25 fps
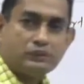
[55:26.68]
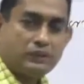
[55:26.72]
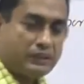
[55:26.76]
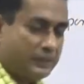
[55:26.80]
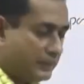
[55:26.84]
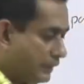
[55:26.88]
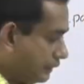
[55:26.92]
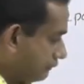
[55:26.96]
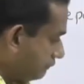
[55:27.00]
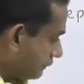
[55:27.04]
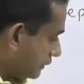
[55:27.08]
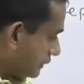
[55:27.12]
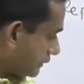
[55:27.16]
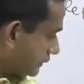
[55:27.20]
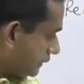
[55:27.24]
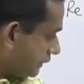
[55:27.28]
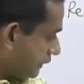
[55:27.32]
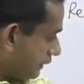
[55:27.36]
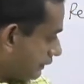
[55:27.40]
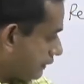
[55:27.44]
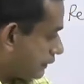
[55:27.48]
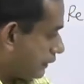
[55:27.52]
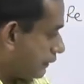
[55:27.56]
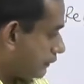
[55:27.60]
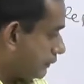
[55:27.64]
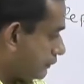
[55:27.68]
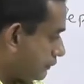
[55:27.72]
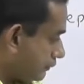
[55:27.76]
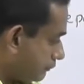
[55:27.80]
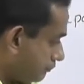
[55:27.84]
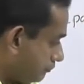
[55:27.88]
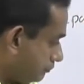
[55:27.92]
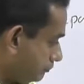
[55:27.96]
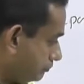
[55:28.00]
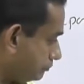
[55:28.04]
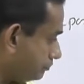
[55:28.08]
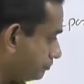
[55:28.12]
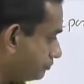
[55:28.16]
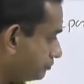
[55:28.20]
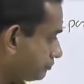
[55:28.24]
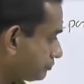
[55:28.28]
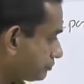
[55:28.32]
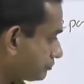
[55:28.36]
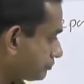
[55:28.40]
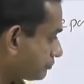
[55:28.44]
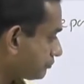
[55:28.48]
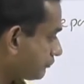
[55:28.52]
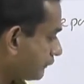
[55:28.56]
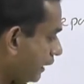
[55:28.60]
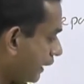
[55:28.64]
They were seated
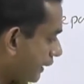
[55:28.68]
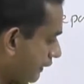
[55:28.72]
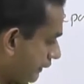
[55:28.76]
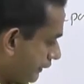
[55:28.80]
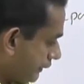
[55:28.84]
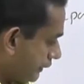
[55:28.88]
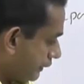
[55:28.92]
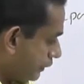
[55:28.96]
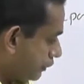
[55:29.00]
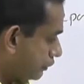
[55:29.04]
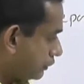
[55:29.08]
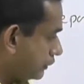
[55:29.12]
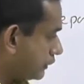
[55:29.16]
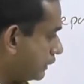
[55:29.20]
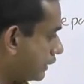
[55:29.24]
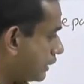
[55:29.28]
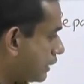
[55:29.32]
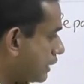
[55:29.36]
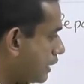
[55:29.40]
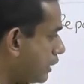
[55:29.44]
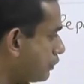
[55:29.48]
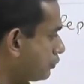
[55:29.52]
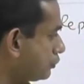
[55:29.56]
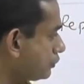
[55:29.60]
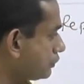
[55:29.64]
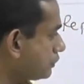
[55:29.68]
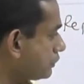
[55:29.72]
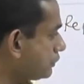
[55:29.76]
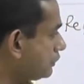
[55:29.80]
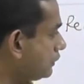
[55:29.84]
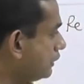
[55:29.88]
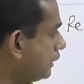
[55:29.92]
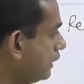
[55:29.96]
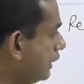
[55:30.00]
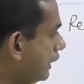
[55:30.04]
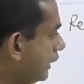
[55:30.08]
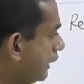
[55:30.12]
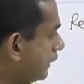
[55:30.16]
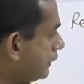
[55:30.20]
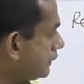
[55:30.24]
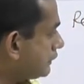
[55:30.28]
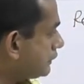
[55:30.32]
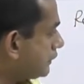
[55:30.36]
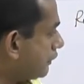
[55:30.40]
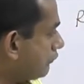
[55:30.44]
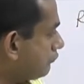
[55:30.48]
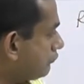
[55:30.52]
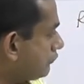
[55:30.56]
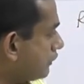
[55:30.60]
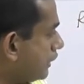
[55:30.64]
here on the ground, and
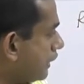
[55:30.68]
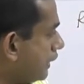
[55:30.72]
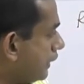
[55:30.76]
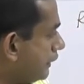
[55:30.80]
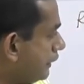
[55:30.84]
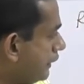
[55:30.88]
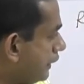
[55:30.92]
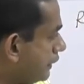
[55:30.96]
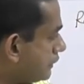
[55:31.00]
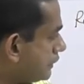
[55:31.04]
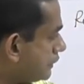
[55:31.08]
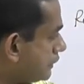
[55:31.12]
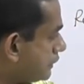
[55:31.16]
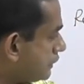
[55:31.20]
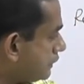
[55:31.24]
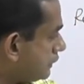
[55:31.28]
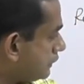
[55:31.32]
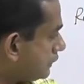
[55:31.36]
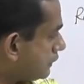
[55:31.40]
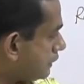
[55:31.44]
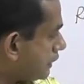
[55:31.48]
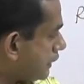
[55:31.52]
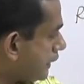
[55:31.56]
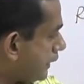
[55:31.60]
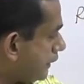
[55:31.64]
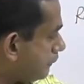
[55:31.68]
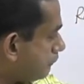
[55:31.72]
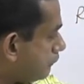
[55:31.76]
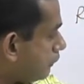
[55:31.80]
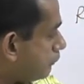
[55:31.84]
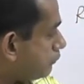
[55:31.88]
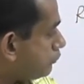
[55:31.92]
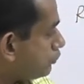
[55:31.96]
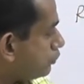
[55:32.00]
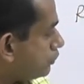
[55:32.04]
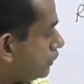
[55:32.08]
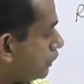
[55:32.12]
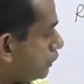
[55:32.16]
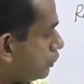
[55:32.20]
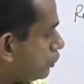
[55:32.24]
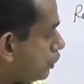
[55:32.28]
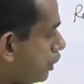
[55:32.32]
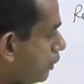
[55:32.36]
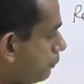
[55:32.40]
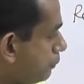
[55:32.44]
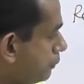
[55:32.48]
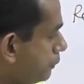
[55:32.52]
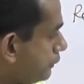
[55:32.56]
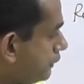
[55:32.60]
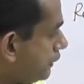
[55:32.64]
some guy has climbed up to the
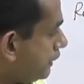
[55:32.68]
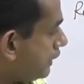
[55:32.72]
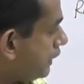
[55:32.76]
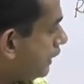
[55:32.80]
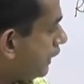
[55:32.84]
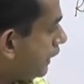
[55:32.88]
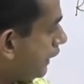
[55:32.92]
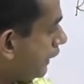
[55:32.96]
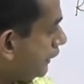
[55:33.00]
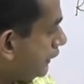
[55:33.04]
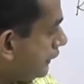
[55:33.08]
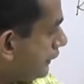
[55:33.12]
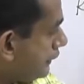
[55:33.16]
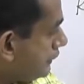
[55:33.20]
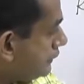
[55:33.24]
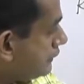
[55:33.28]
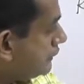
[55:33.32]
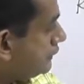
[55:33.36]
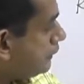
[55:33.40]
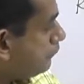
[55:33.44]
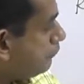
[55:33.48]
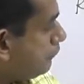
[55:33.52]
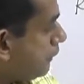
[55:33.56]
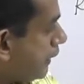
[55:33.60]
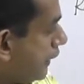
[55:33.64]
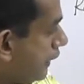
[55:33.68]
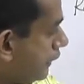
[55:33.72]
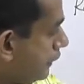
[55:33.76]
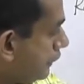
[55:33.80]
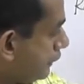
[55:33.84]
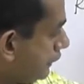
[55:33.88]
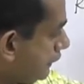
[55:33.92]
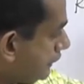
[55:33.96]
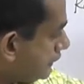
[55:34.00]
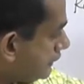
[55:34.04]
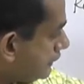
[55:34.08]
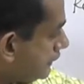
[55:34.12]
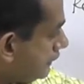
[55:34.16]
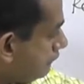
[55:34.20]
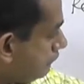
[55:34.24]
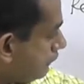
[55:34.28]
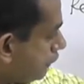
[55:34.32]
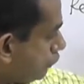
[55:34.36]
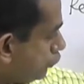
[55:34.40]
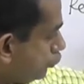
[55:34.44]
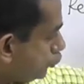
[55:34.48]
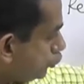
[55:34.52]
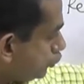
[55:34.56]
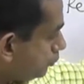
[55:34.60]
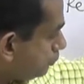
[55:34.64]
top, and he is the man, he is the
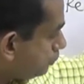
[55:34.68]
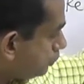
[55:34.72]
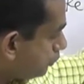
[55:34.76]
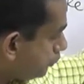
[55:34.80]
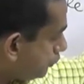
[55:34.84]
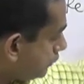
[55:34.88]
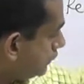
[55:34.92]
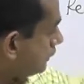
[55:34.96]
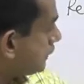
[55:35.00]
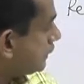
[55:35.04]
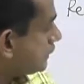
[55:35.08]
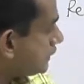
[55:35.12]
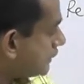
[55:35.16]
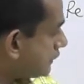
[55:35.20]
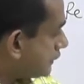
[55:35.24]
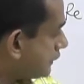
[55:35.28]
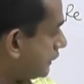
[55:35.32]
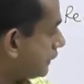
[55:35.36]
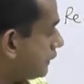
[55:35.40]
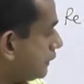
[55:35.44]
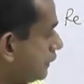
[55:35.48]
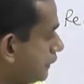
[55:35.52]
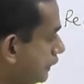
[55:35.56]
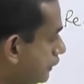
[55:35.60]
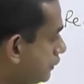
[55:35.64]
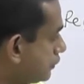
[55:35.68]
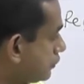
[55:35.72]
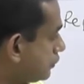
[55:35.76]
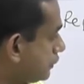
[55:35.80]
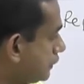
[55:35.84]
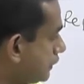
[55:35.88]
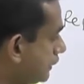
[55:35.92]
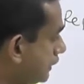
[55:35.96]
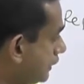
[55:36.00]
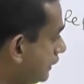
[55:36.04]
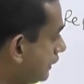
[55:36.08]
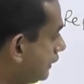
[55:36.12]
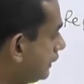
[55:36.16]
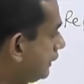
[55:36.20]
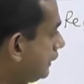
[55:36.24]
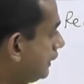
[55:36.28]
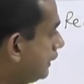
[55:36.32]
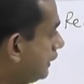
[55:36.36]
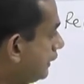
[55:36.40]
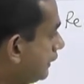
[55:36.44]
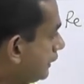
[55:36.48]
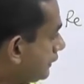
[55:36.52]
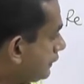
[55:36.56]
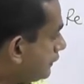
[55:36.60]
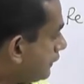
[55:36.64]
one who put the stick into the
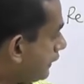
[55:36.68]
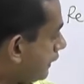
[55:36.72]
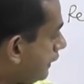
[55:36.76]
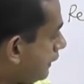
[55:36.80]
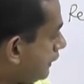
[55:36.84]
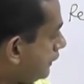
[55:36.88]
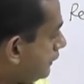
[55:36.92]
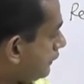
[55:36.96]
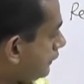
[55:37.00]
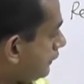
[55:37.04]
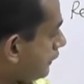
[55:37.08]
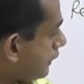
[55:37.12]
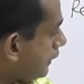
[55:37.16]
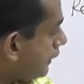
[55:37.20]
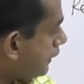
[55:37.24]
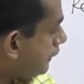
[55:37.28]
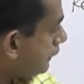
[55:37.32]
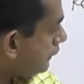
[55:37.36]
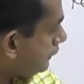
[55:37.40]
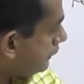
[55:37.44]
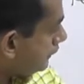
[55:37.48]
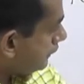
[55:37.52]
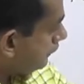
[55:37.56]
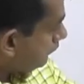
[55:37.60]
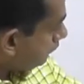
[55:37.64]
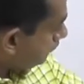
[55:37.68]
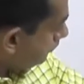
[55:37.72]
tank and